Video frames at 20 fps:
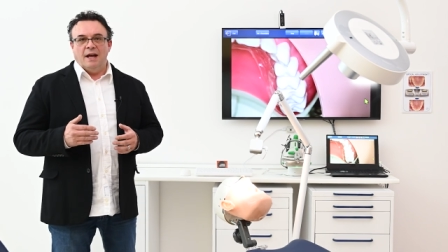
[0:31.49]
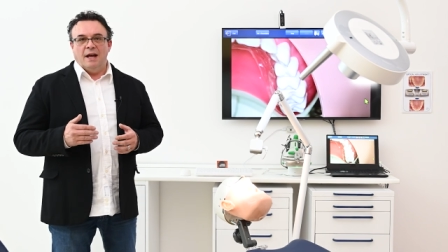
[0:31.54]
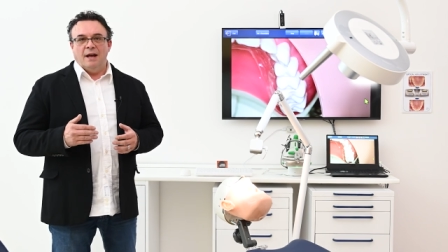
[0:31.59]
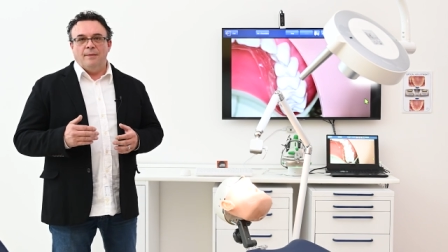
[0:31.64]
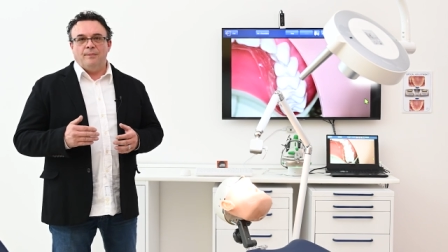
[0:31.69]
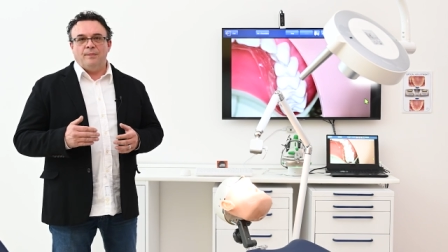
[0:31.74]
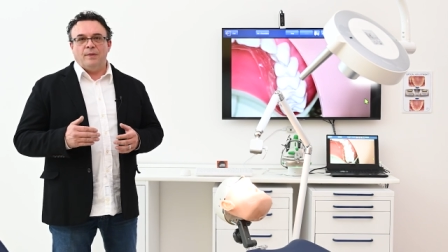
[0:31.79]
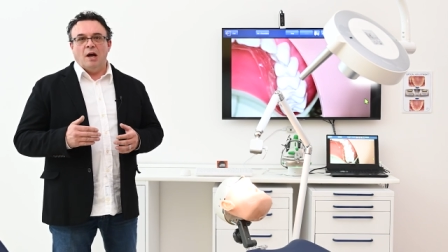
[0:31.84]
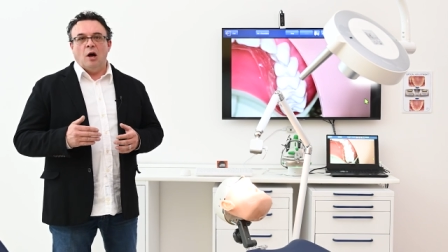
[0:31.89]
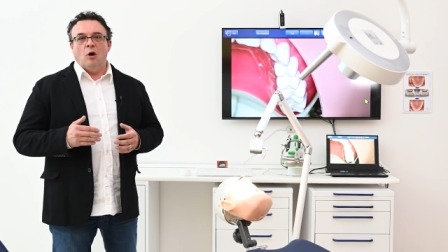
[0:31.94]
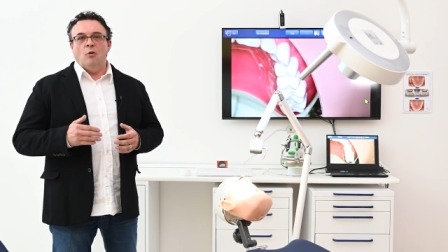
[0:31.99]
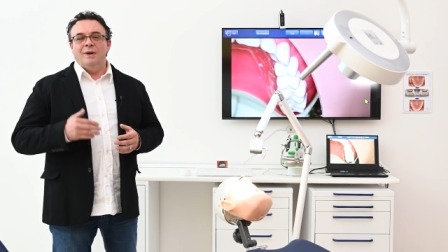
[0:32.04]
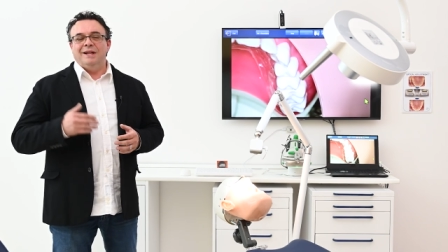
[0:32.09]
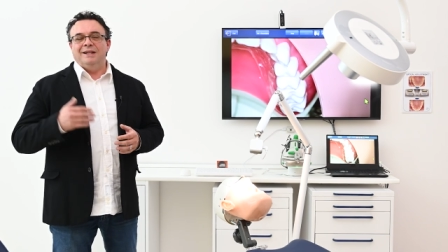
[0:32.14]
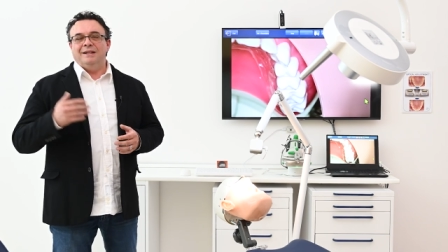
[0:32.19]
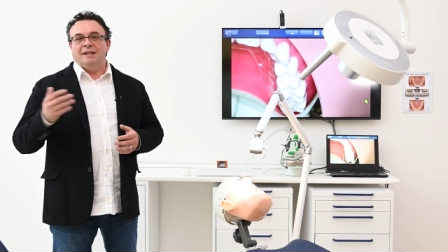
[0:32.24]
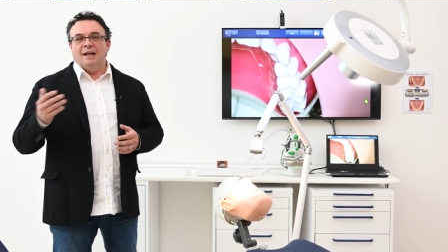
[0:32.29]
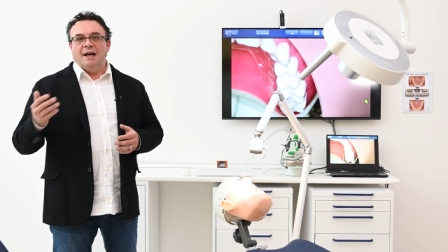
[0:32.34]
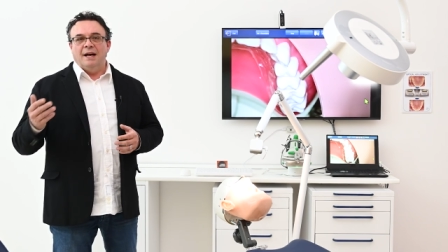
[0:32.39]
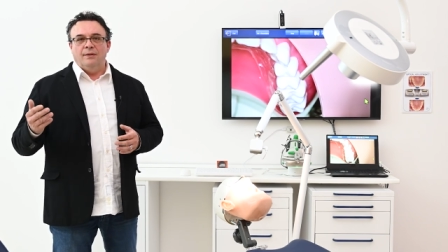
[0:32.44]
it's a
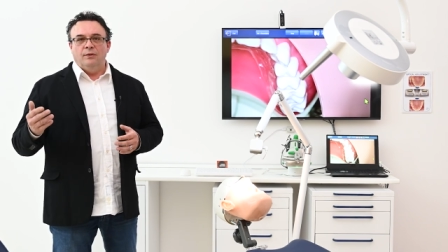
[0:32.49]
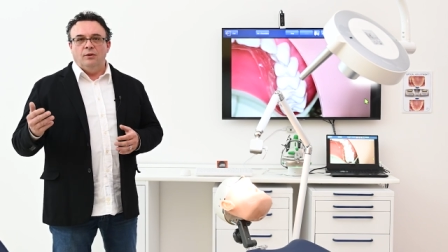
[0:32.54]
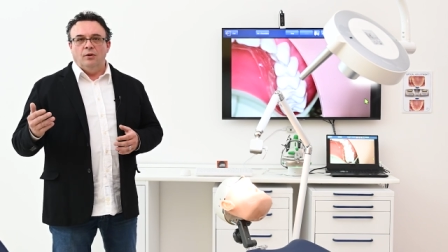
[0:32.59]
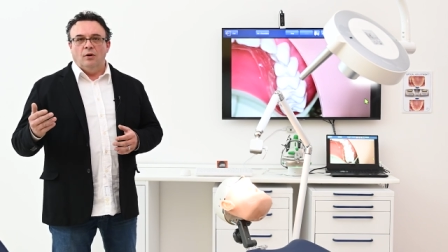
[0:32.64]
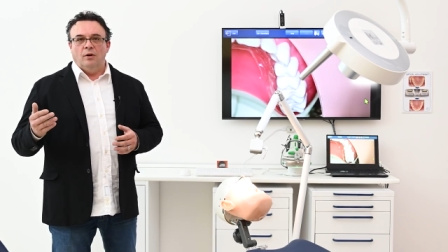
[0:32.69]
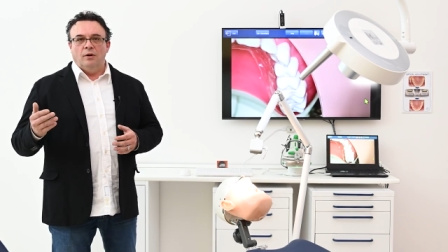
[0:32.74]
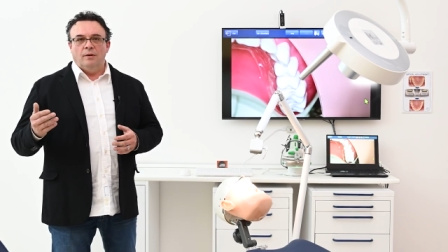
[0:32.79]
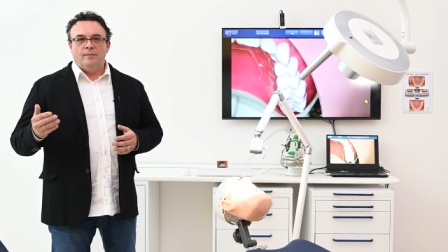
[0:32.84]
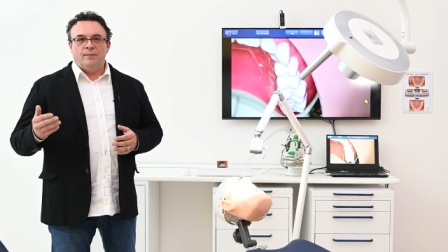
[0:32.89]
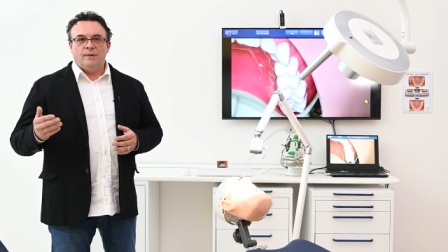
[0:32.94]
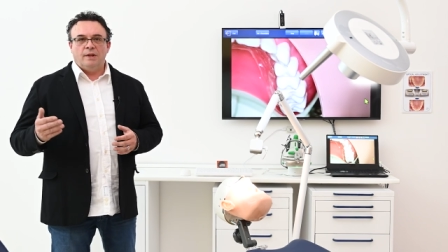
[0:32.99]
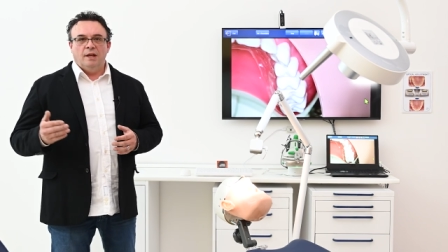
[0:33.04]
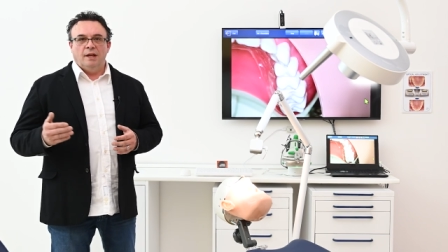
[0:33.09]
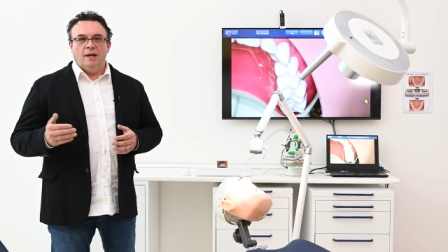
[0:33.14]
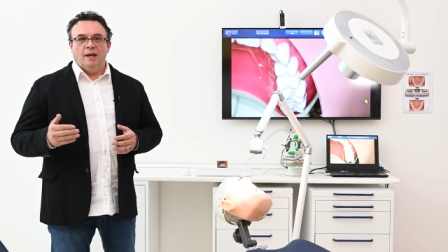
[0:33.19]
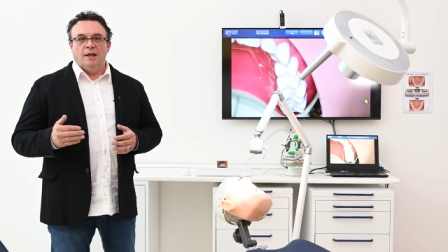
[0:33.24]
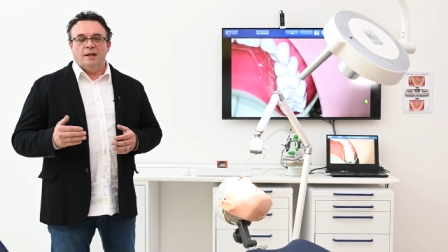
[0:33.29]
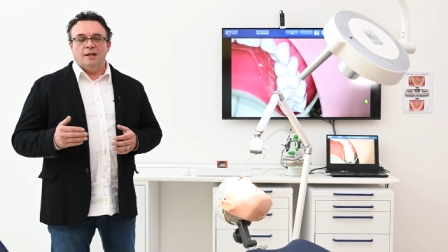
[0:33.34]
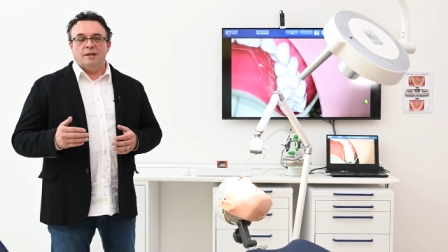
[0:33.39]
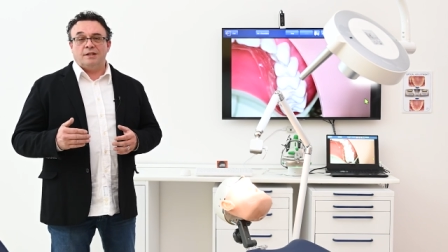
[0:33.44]
growing
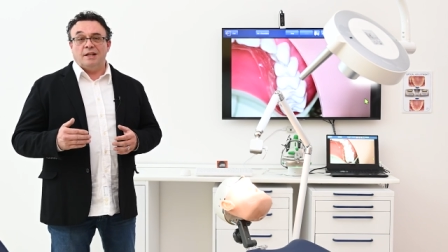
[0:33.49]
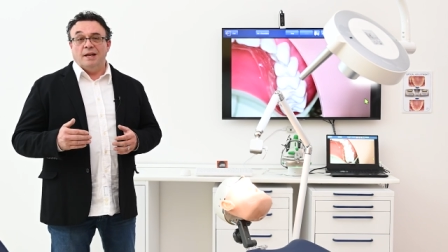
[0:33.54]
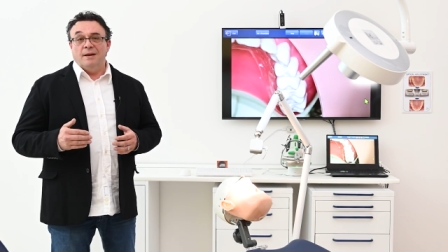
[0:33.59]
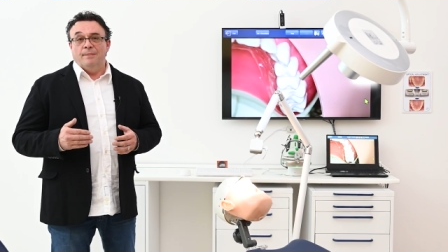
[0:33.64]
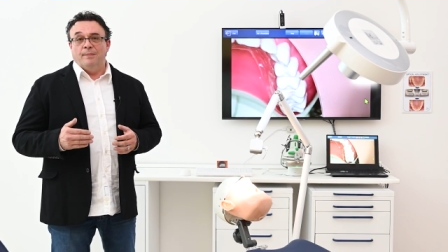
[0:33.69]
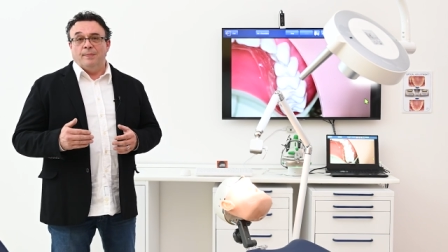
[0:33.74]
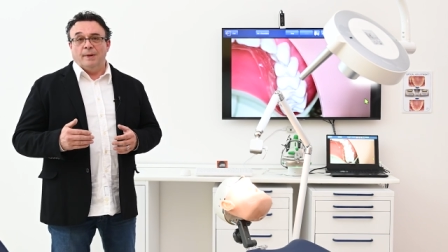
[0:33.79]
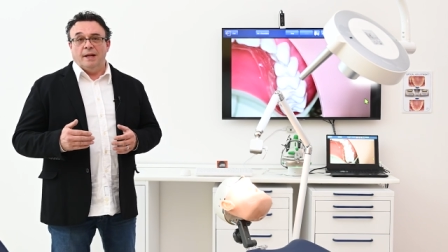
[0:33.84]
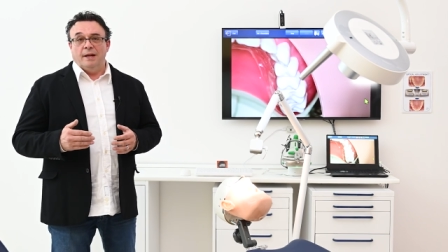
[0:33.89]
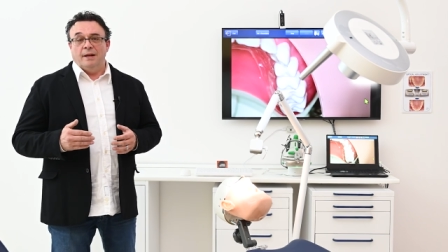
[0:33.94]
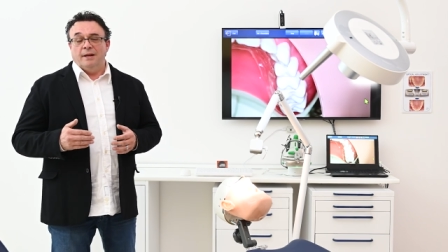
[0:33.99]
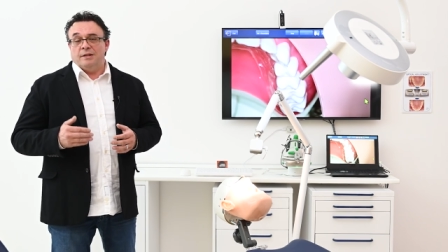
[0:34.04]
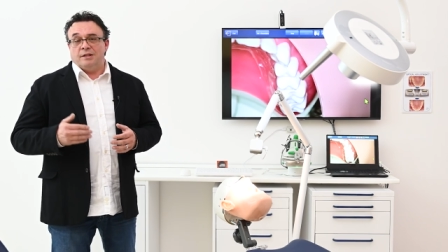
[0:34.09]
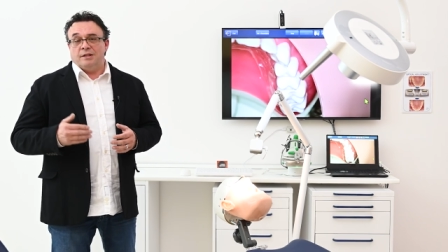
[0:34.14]
trend because